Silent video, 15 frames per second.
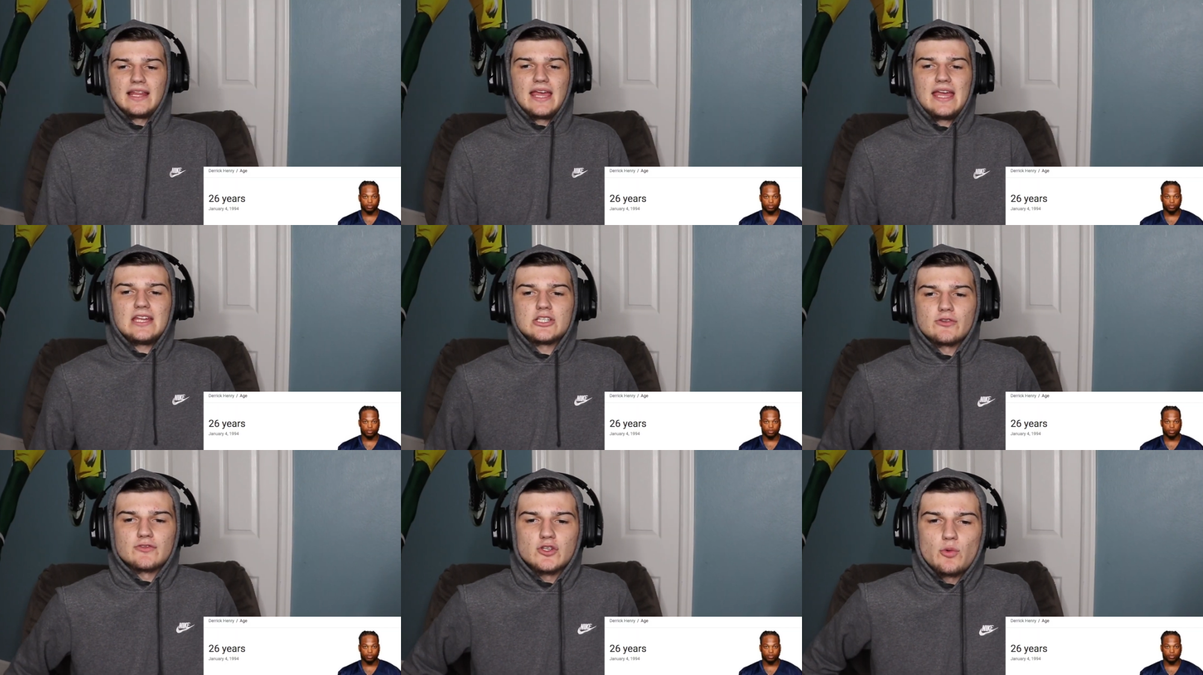at the
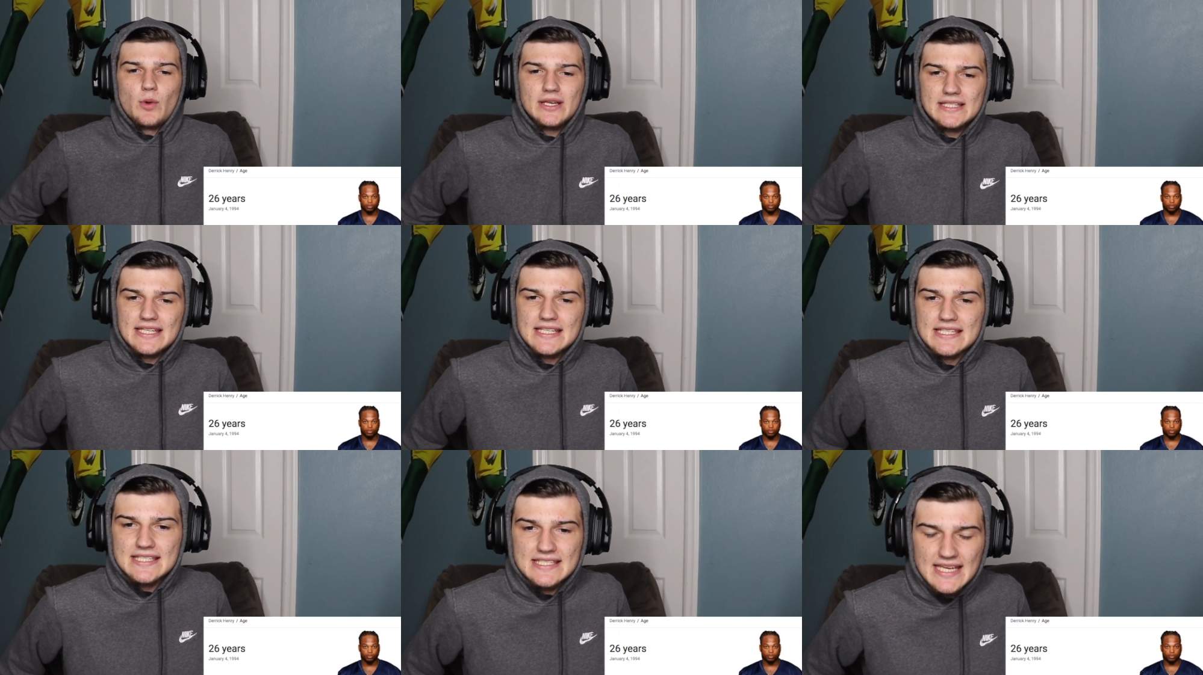age of
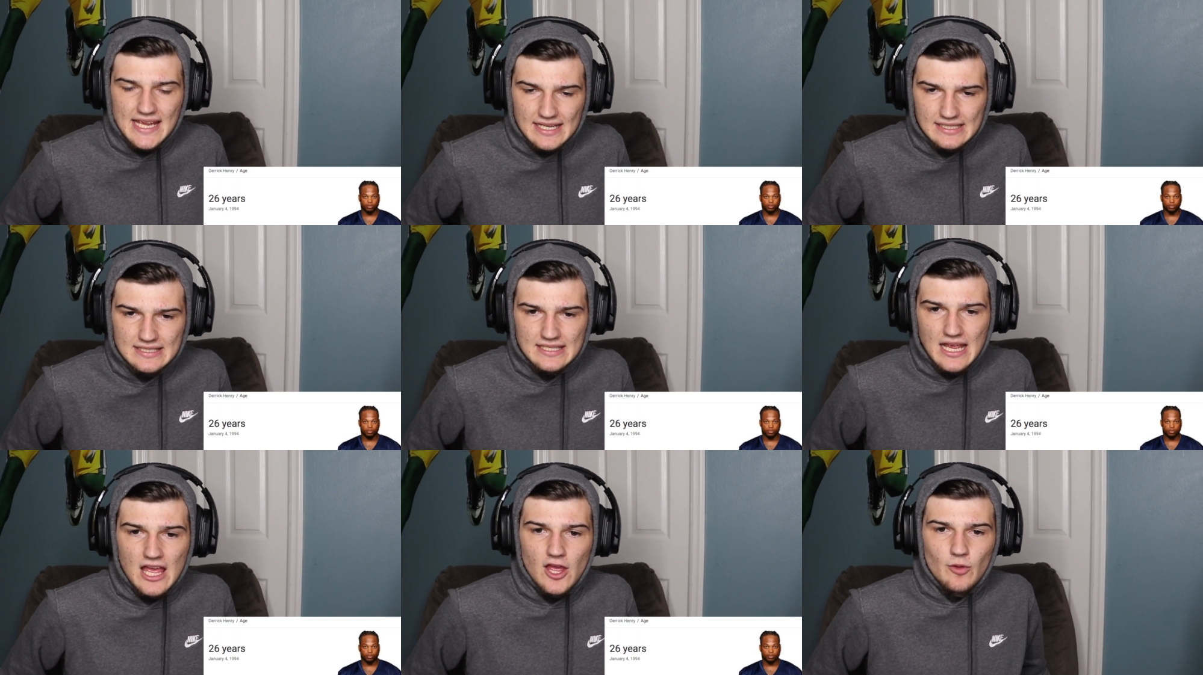
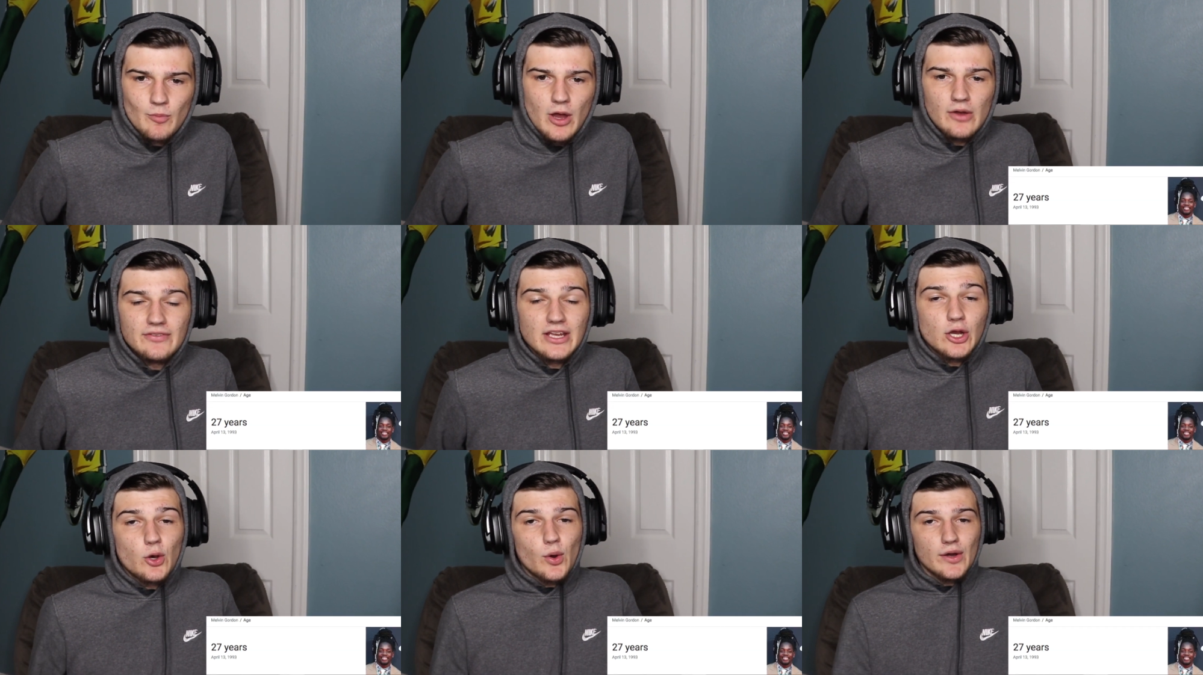26.
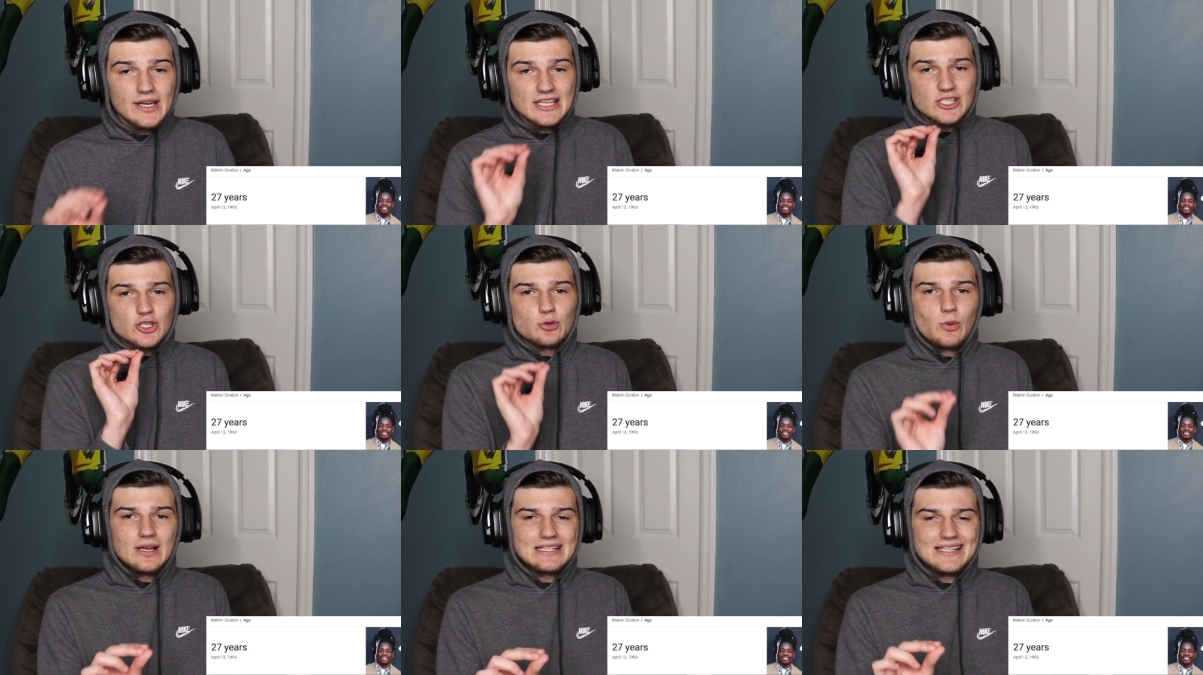Melvin Gordon is
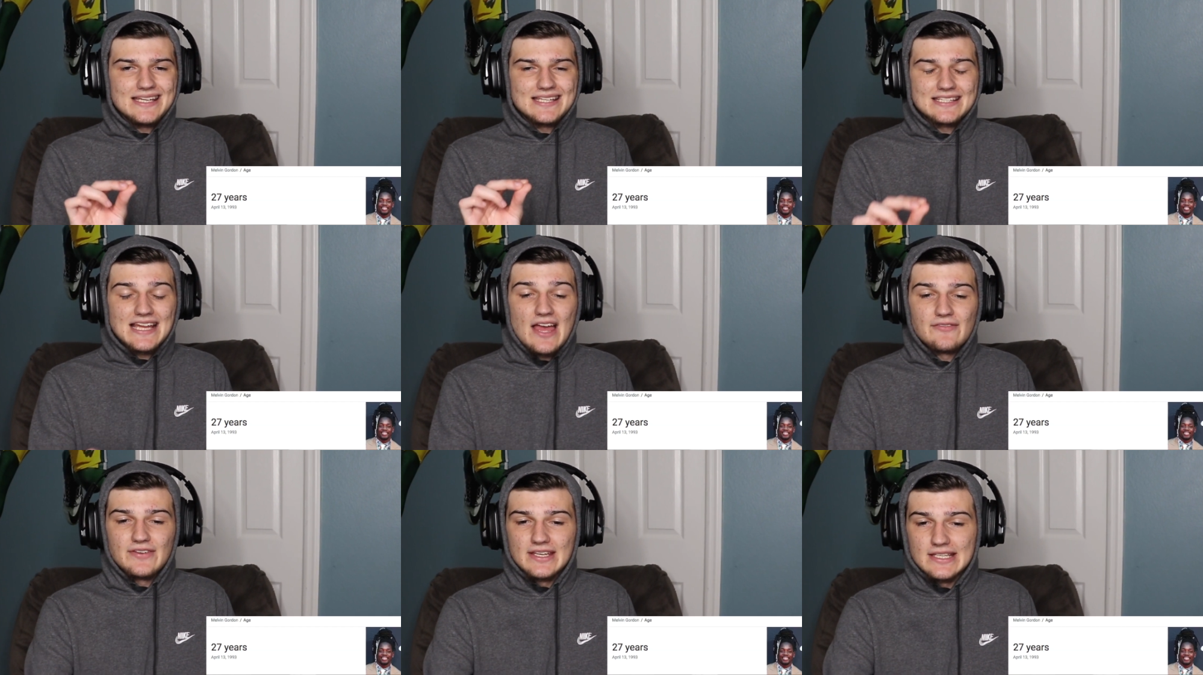
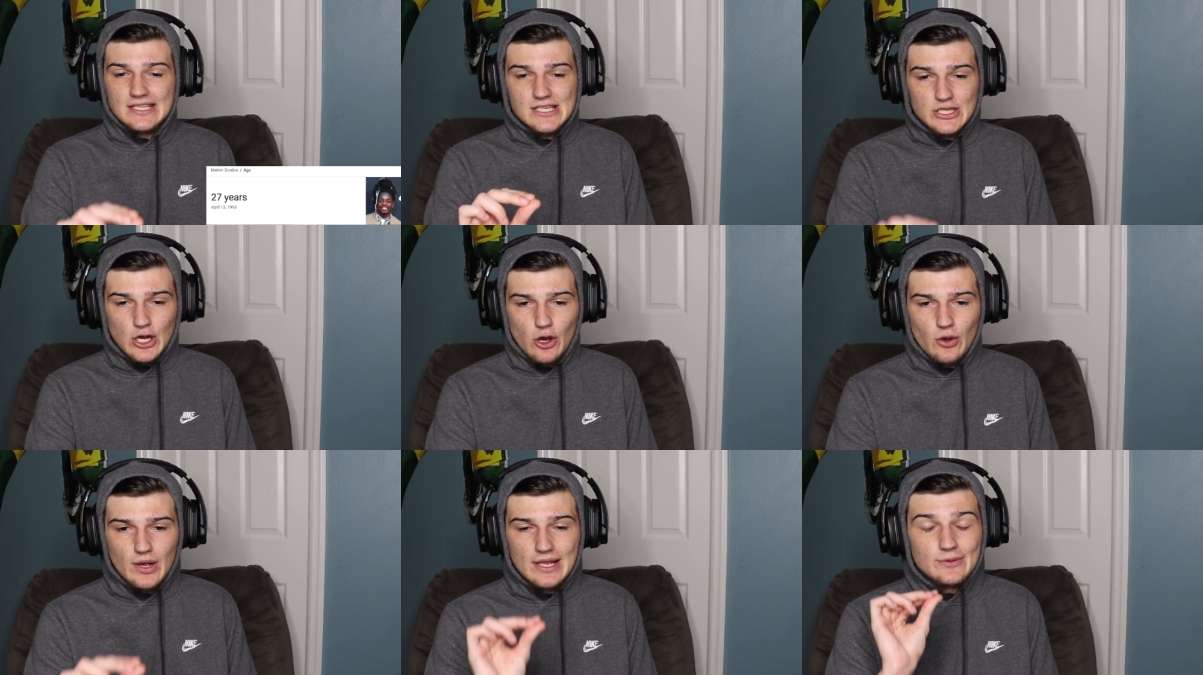27,
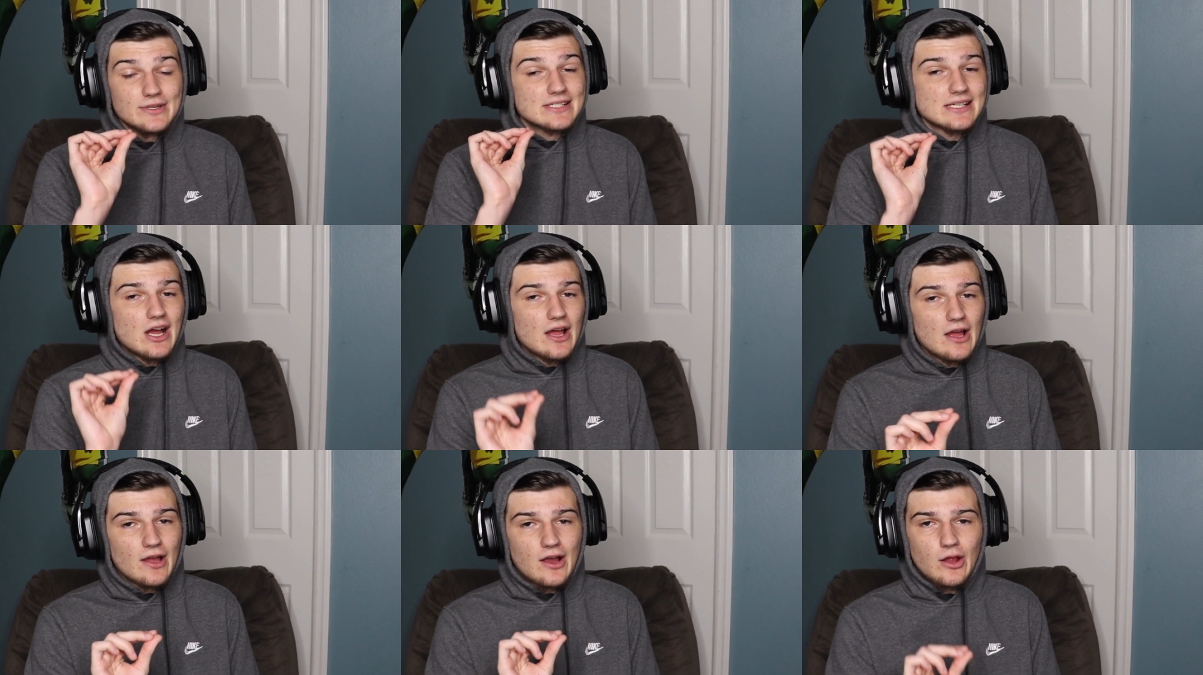so it was
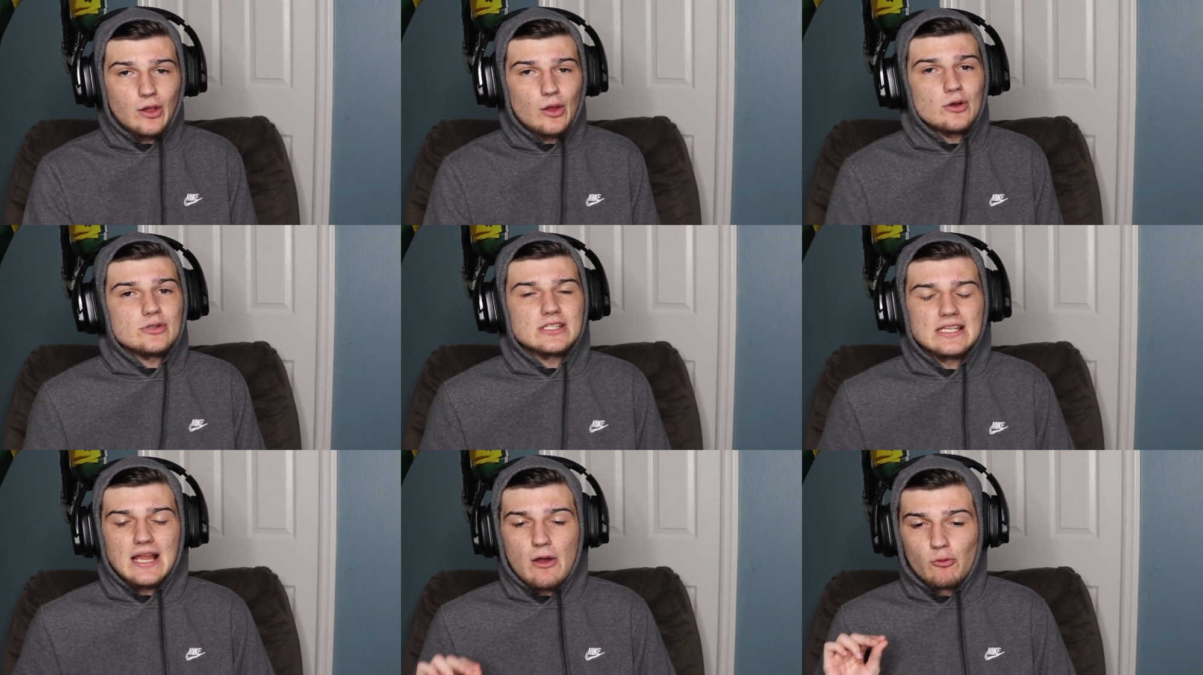a
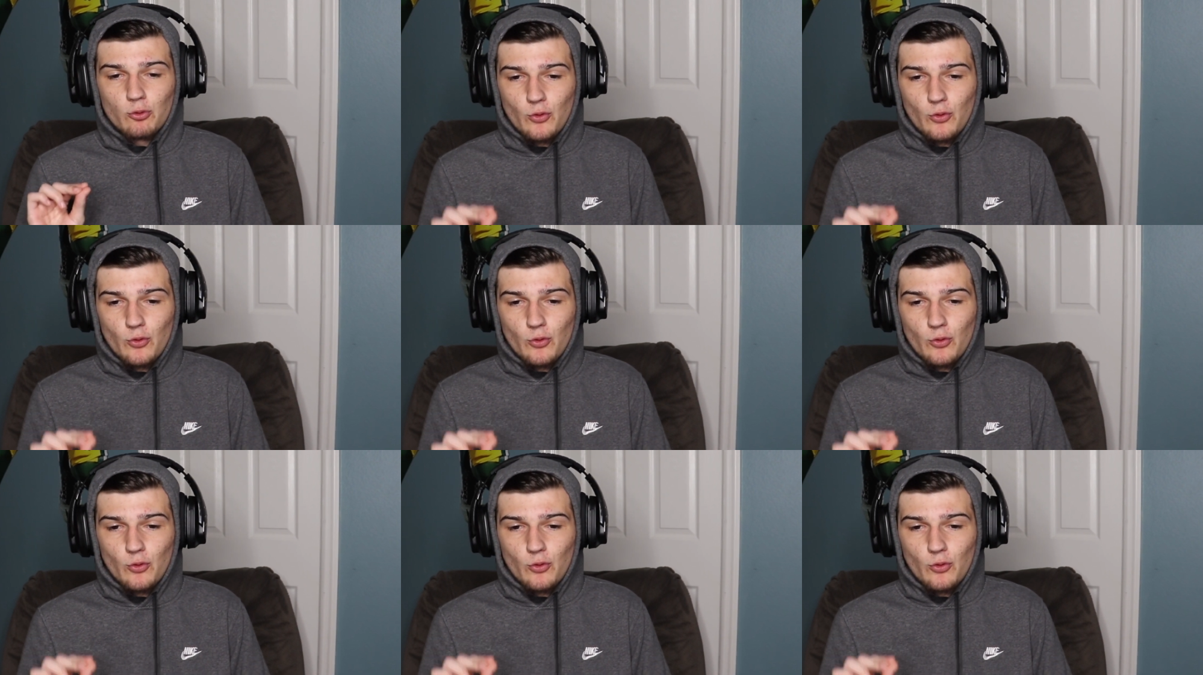close